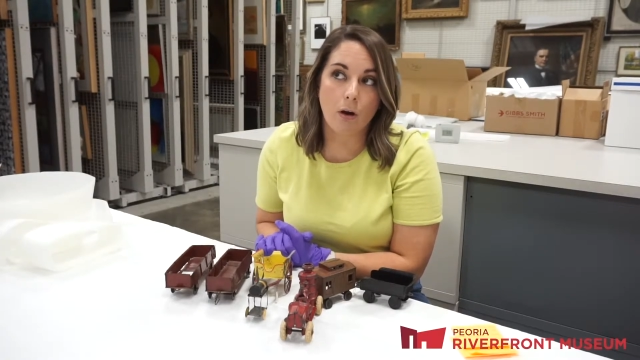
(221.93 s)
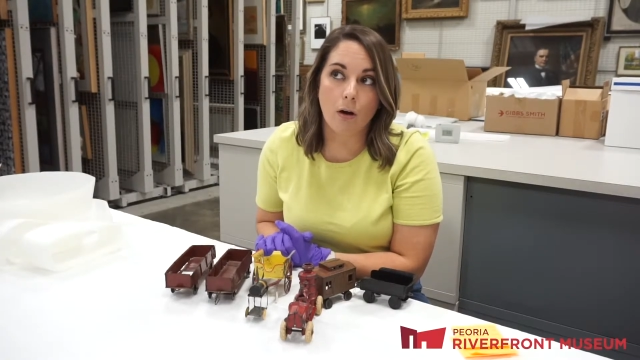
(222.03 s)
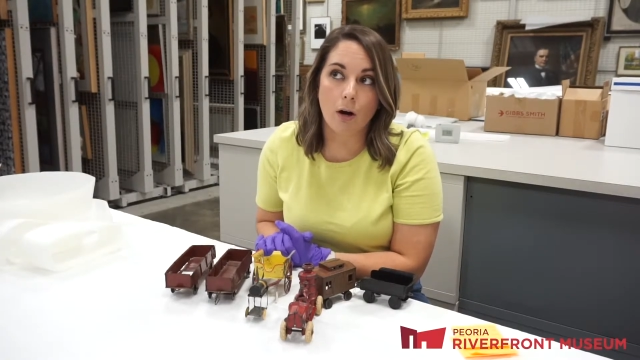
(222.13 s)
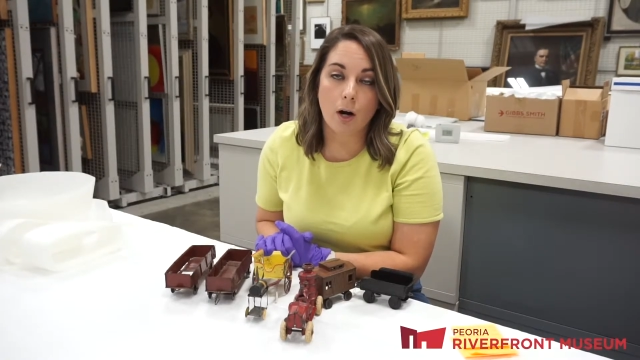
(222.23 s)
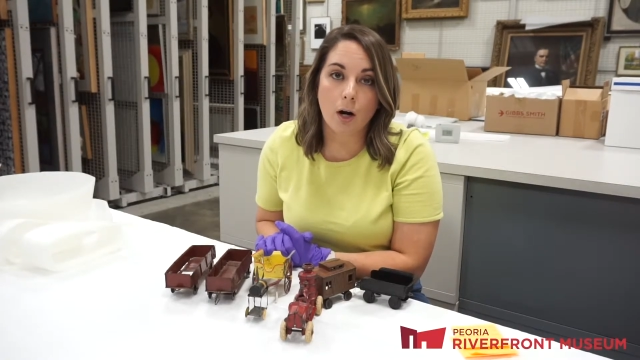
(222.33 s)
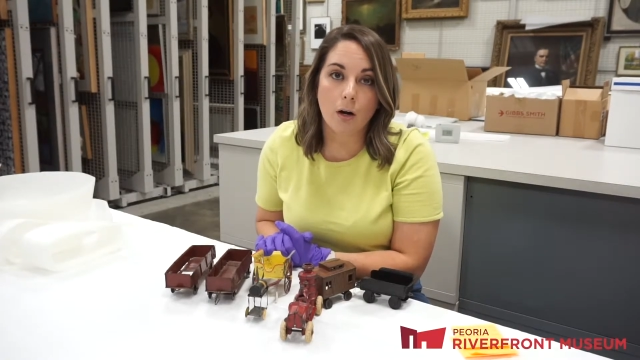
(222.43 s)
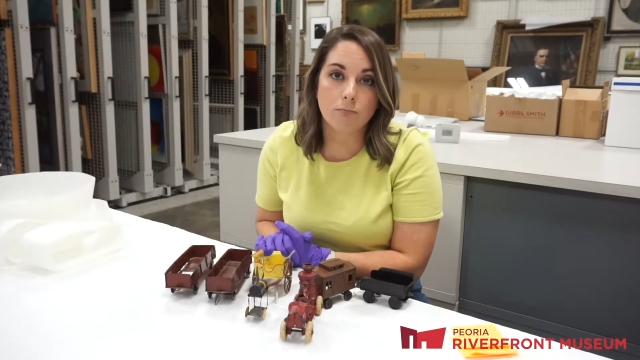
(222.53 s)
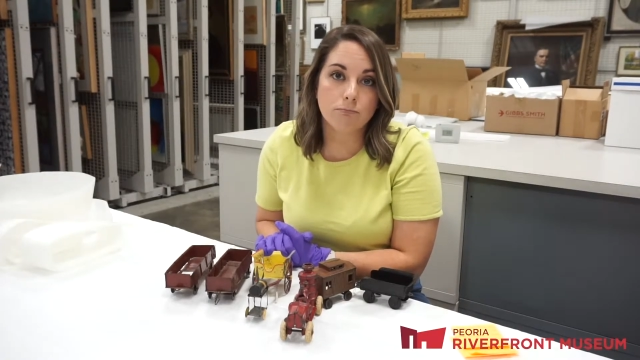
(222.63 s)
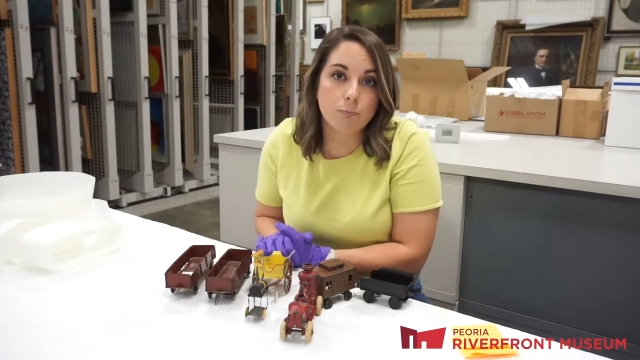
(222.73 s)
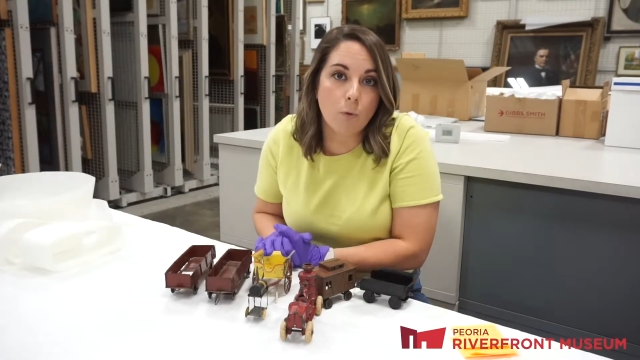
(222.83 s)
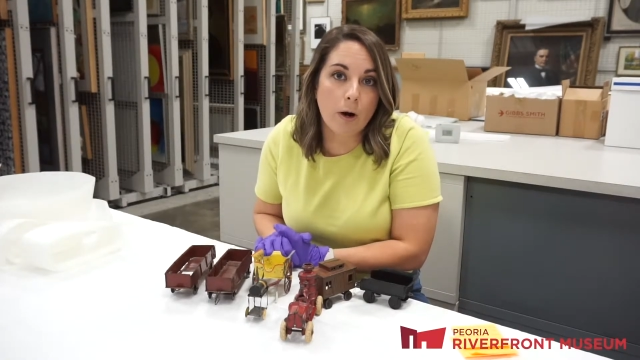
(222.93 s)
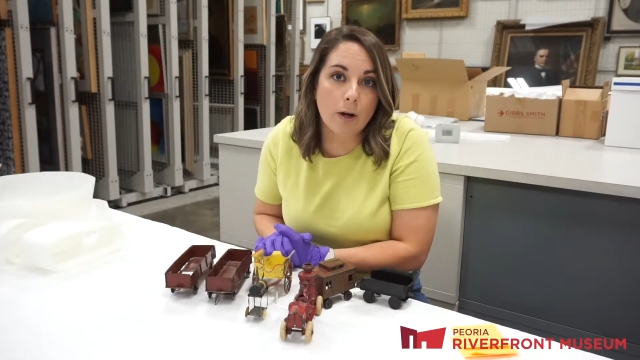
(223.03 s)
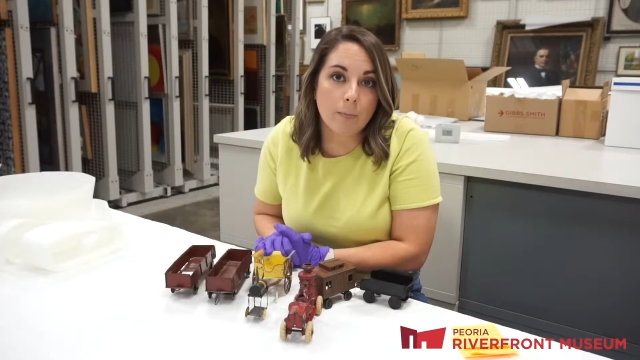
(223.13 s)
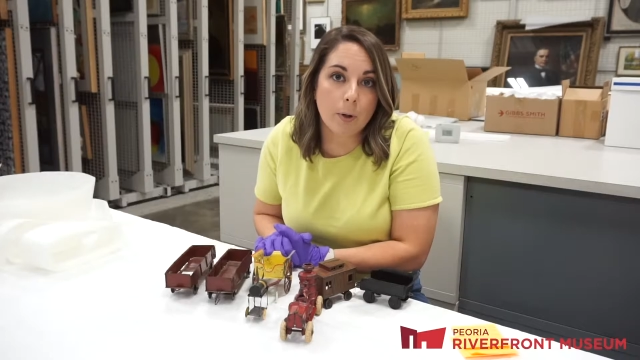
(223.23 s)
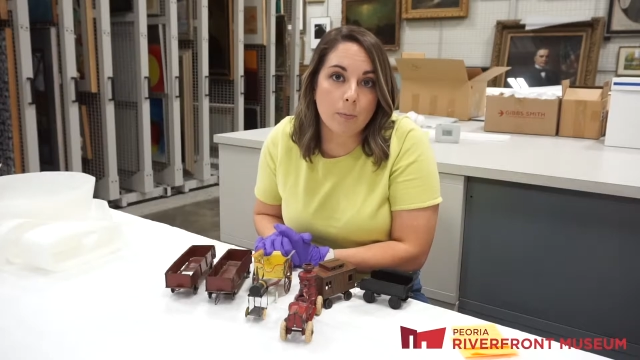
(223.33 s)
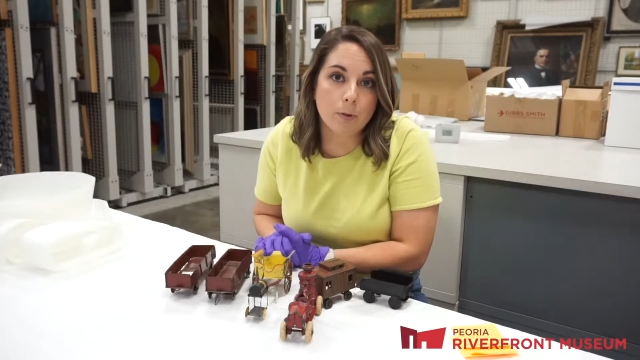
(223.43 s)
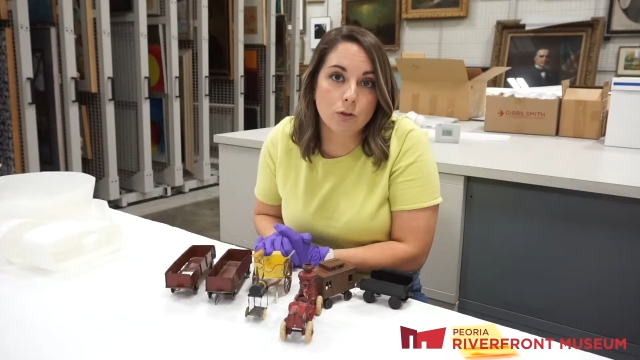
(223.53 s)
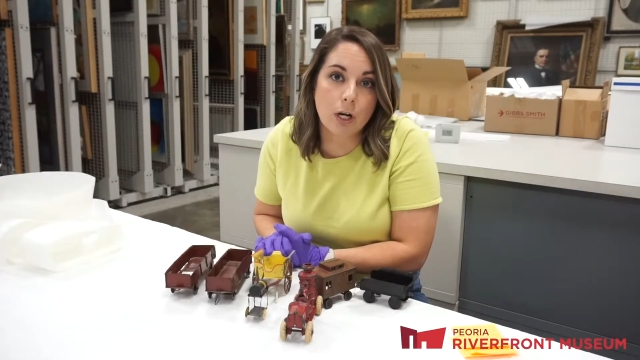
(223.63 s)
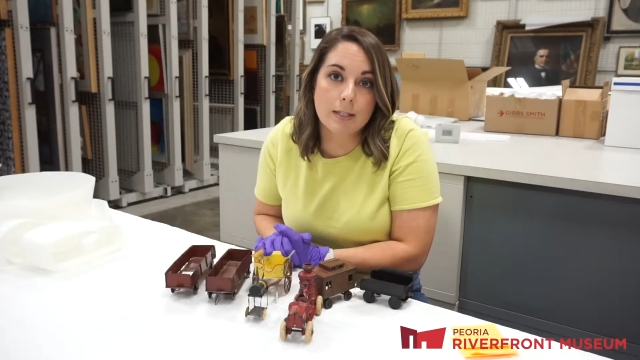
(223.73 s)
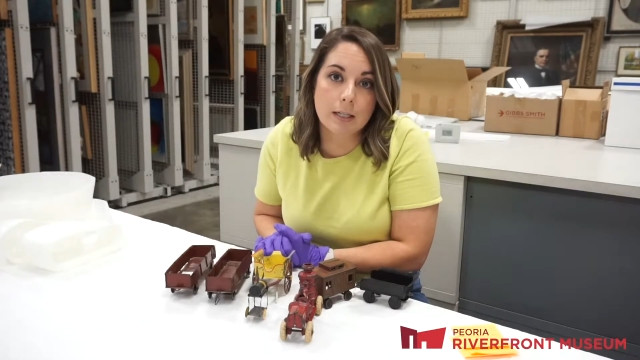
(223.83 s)
are wearing purple
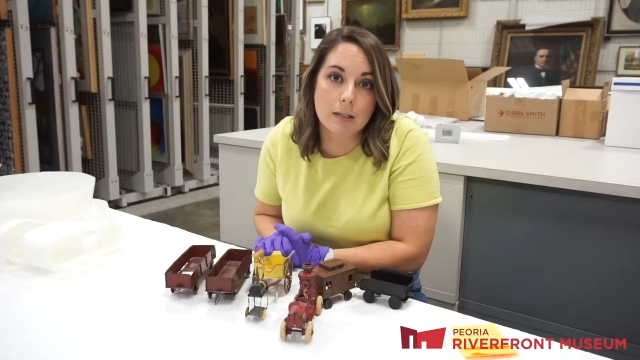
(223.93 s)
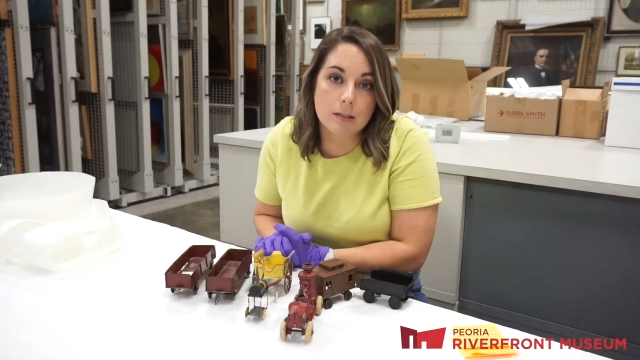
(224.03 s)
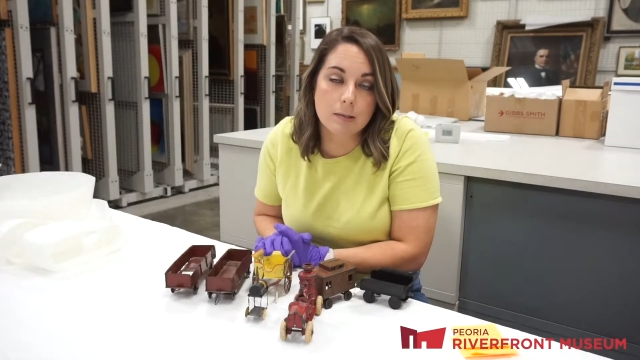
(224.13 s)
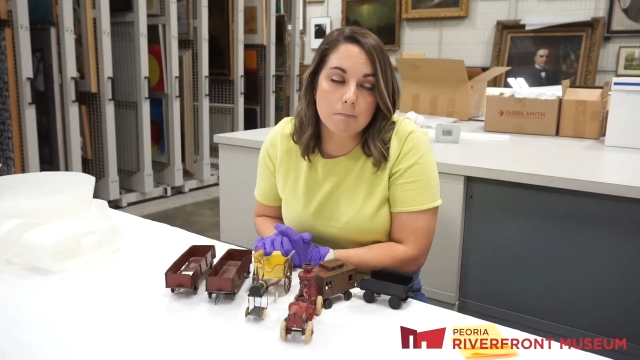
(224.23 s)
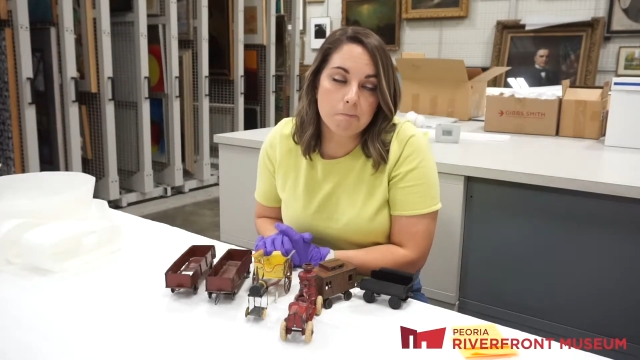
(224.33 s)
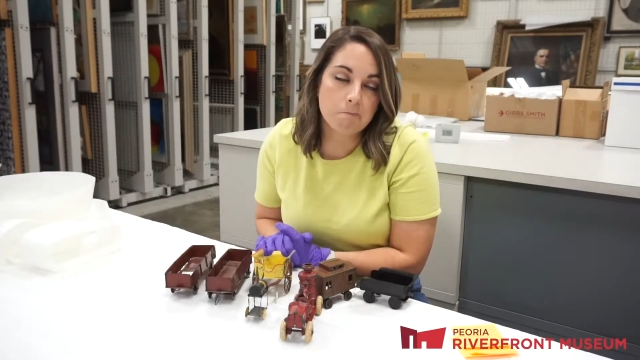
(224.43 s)
dresses